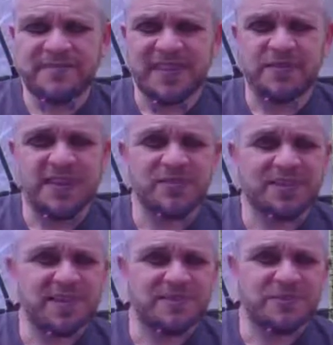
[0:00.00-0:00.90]
I mean, I would
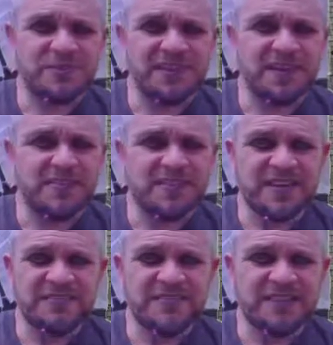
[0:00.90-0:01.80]
like to, but all this
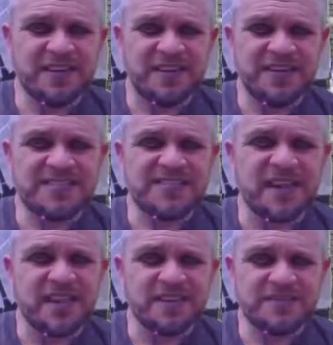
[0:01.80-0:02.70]
effort, and I
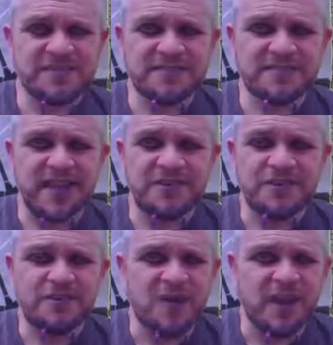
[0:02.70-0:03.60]
suck at this. How do
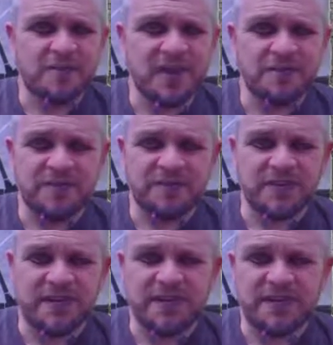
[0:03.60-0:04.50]
you do eye makeup
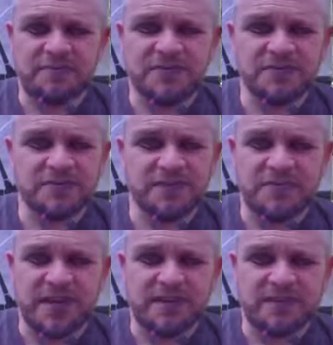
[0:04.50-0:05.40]
every day? I'm just really
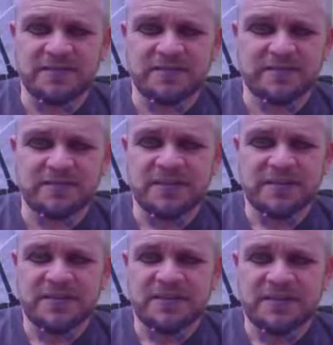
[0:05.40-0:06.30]
bad at this.
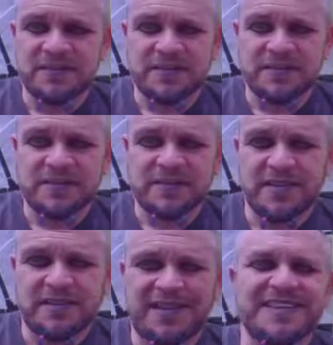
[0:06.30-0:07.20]

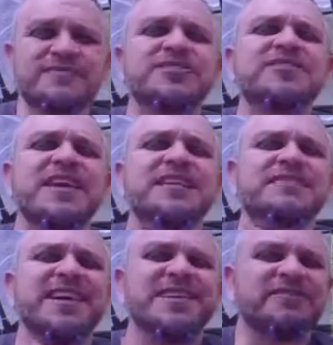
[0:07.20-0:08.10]
I, I even
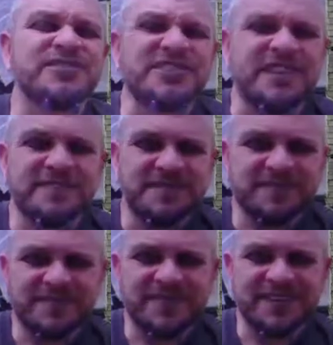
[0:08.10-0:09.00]
shaved. I never shaved.
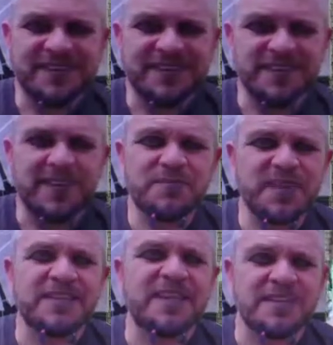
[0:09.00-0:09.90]
You can't be
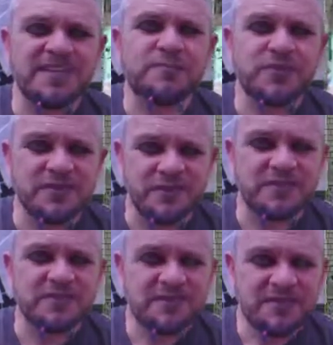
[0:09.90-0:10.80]
a lazy person
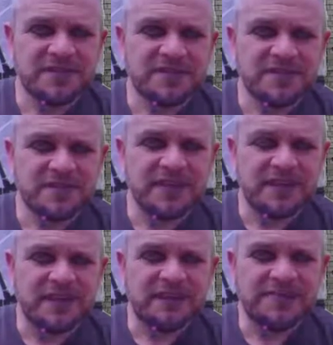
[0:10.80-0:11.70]

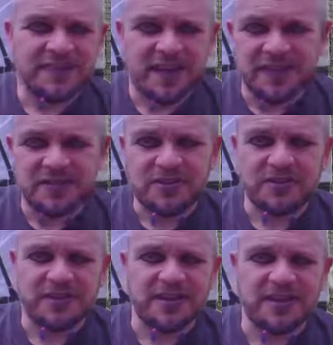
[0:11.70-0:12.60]
and have this kind of a
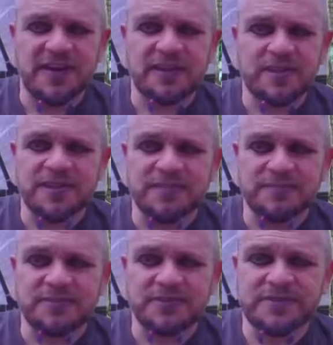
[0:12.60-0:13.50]
look, and I am a lazy
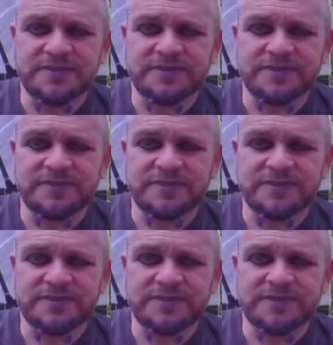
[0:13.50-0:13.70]
person.